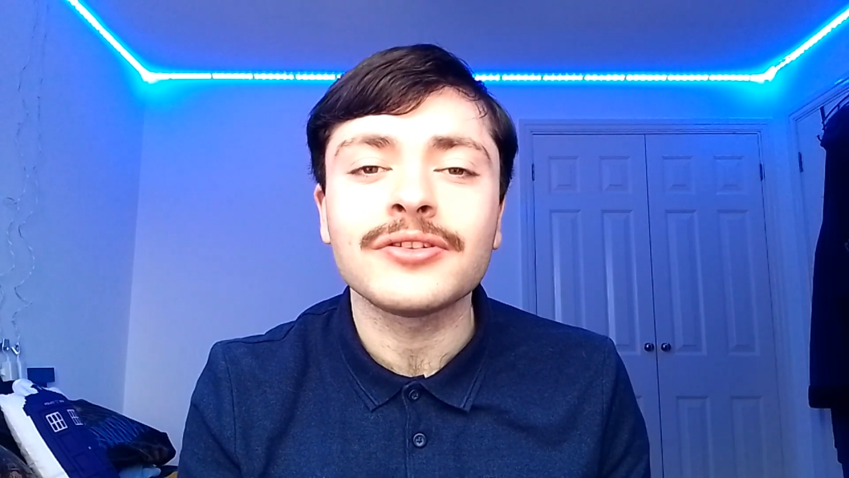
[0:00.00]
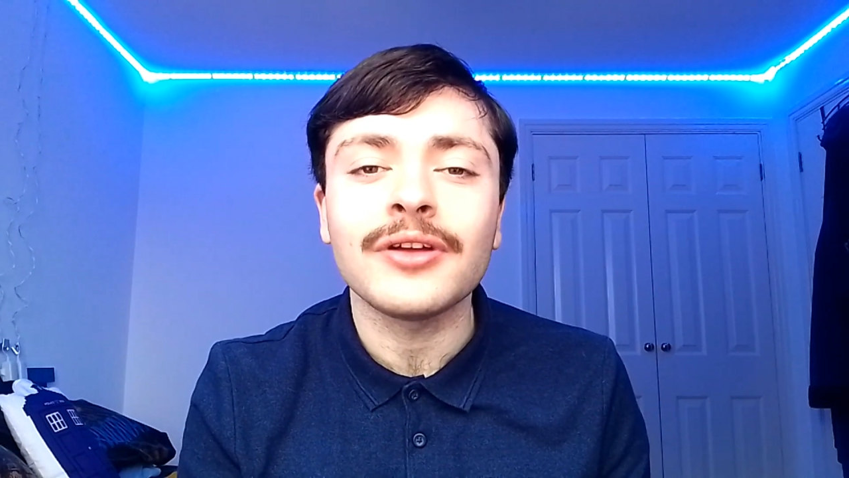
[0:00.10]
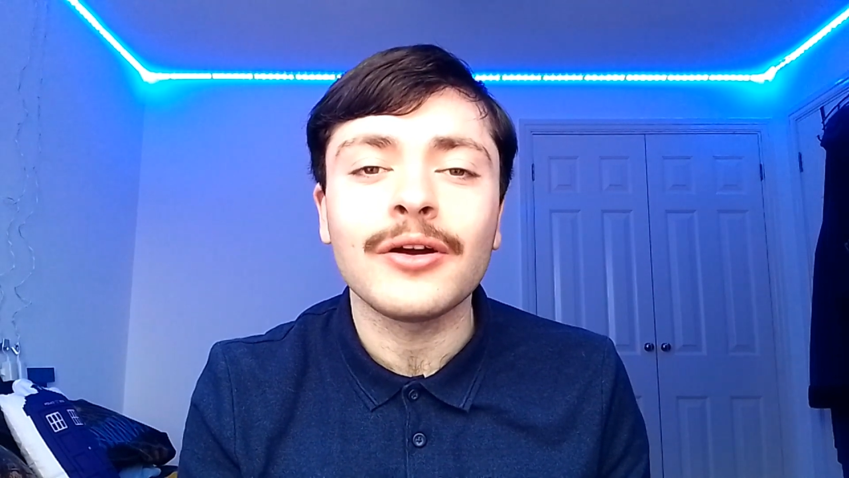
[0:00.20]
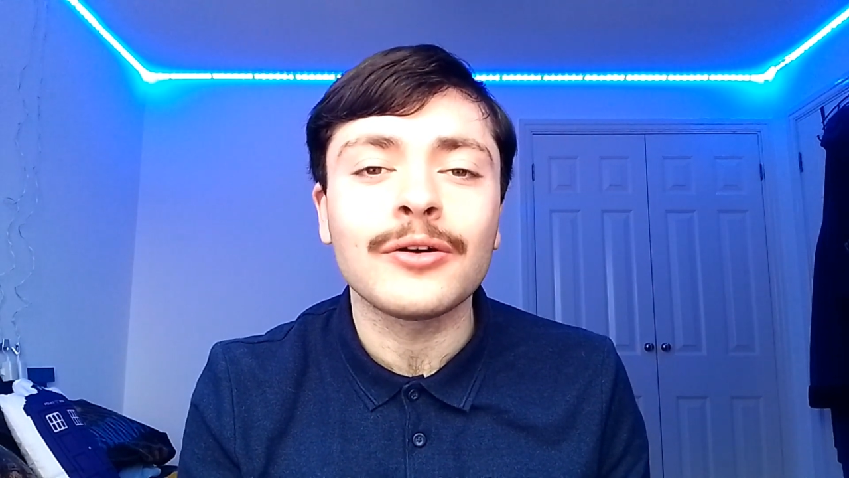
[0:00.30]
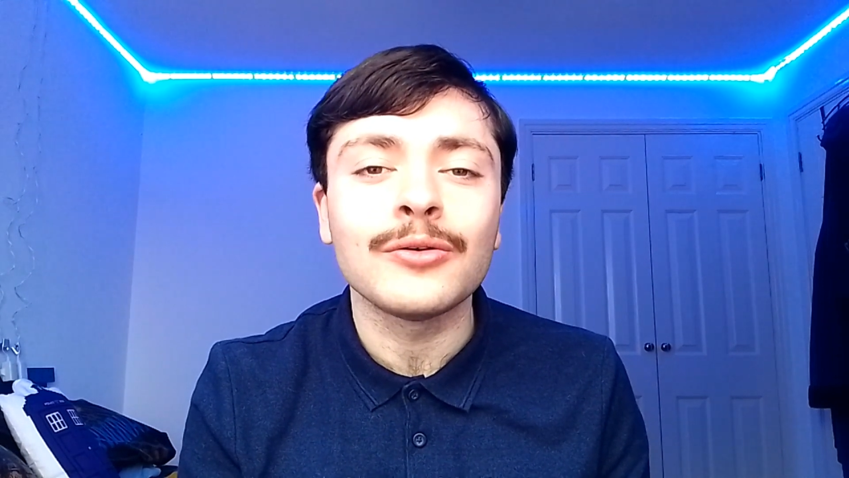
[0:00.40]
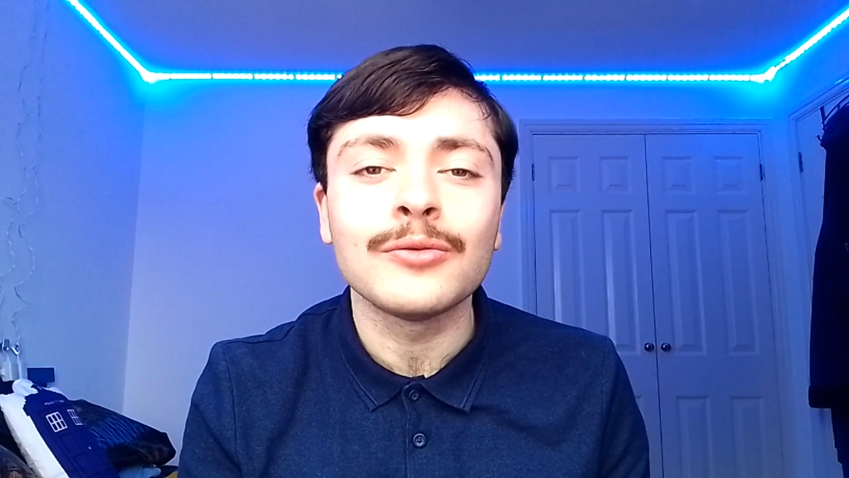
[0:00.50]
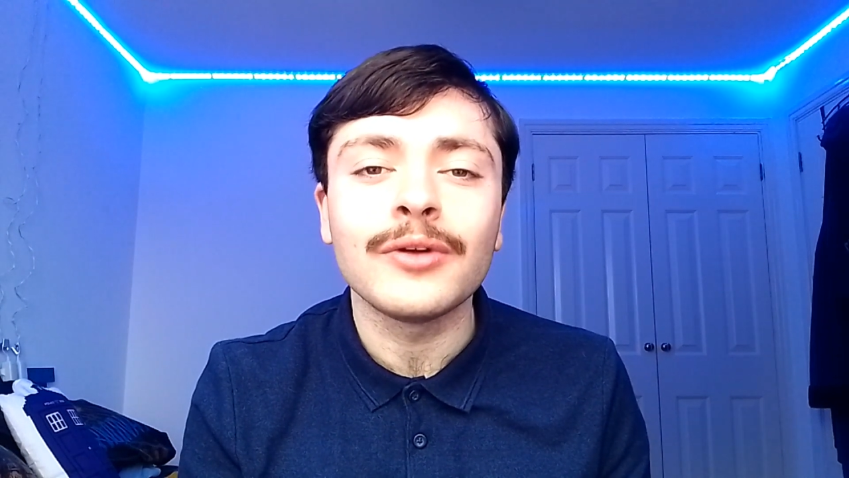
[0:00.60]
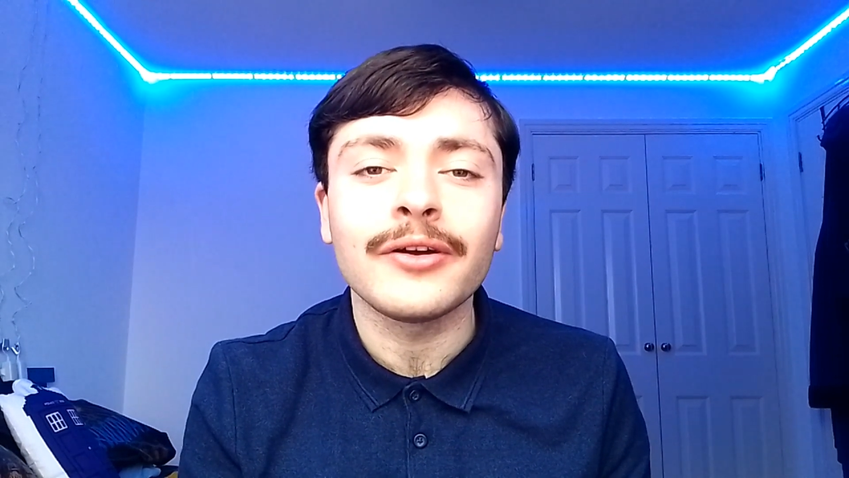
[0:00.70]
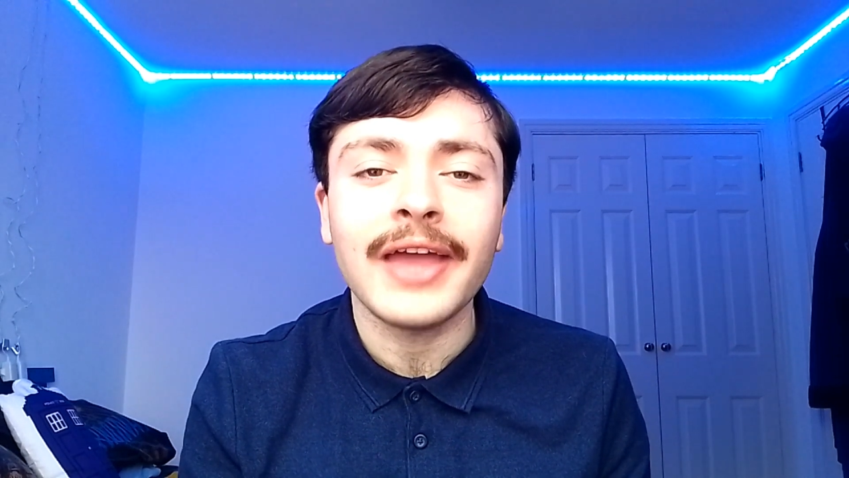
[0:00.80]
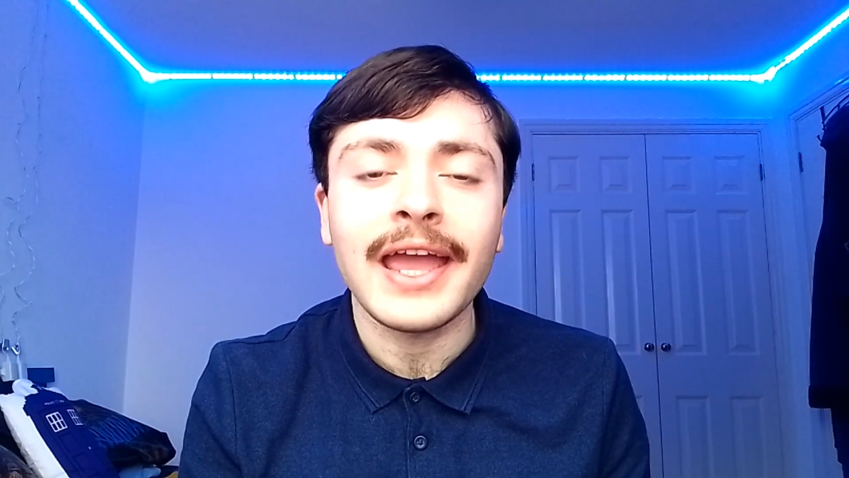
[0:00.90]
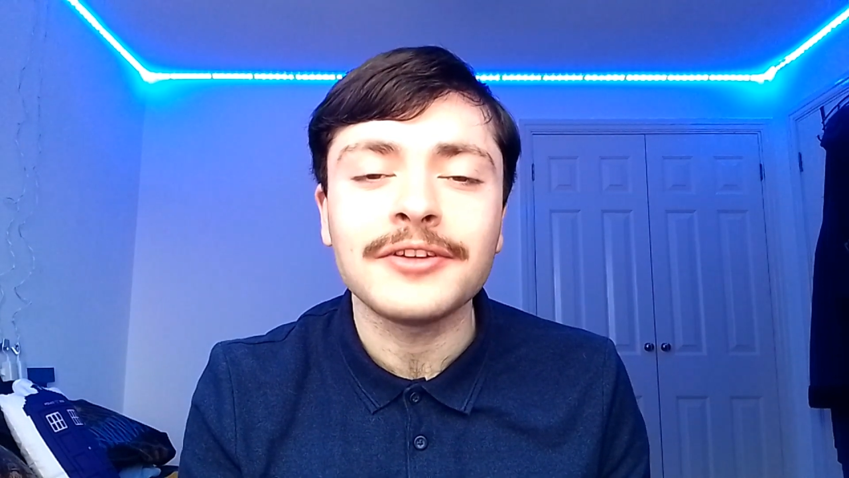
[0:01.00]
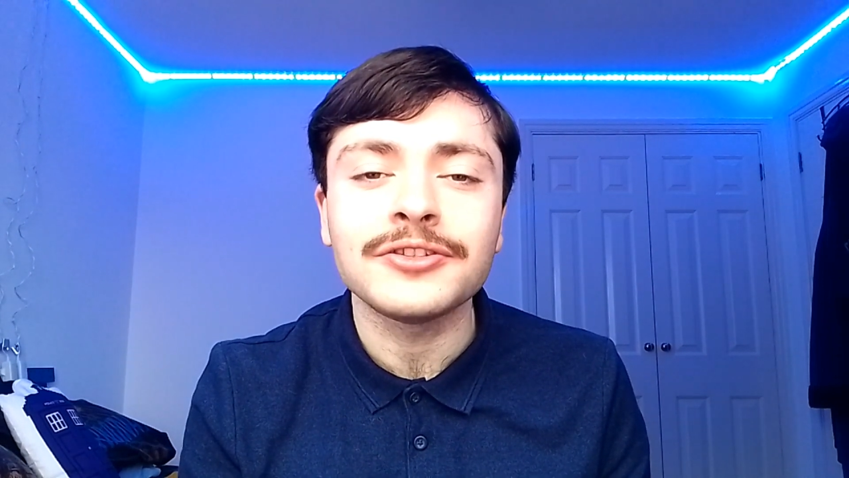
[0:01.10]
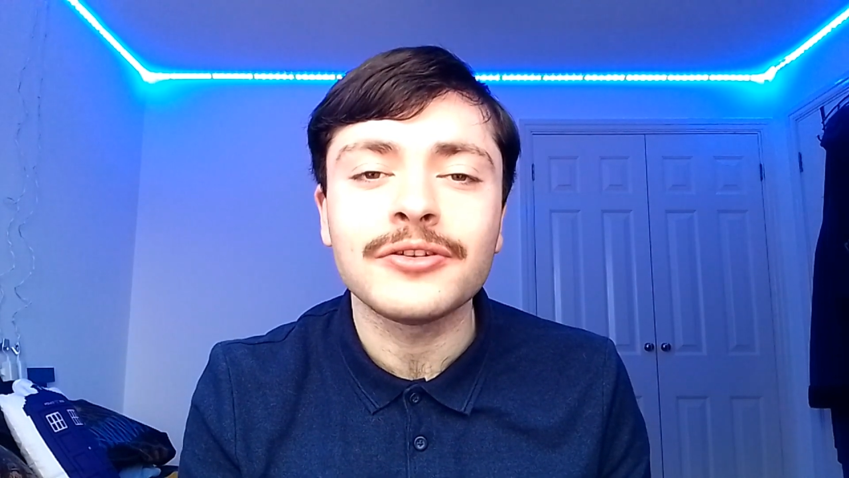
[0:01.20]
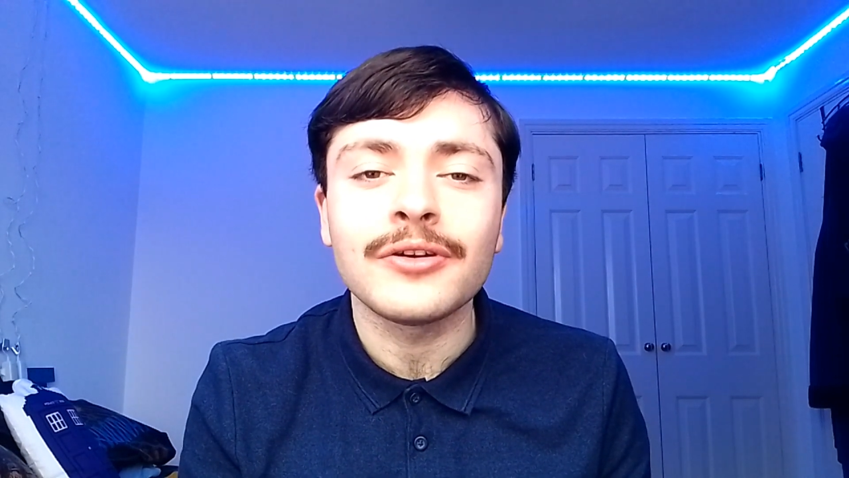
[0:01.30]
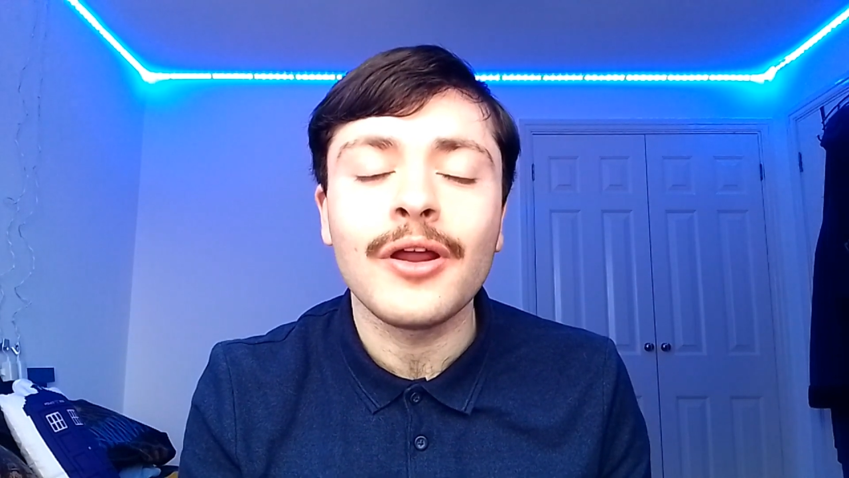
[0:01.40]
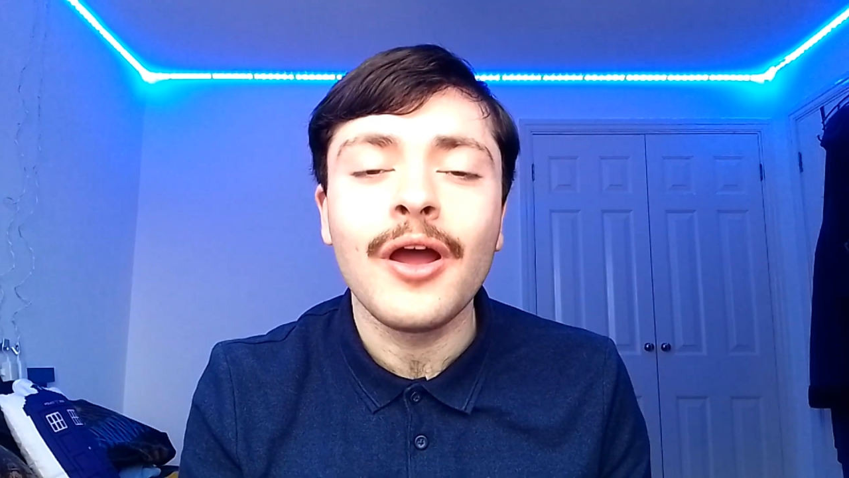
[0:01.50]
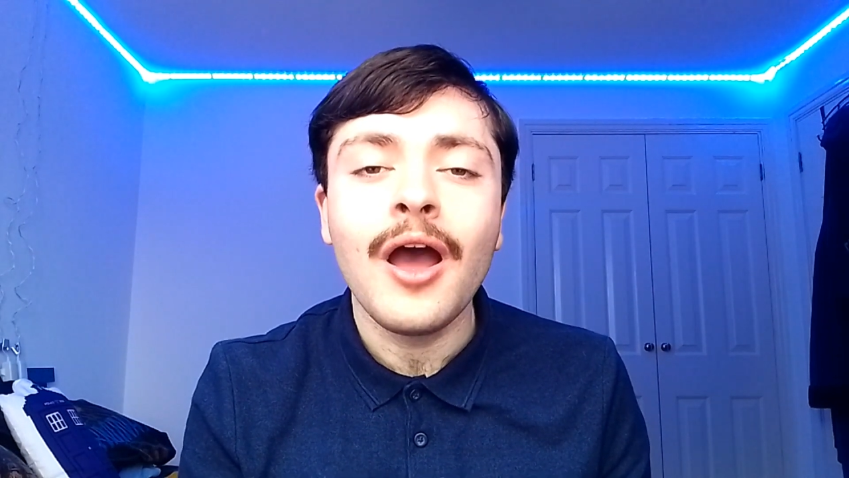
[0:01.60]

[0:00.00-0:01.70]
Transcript: a cool location.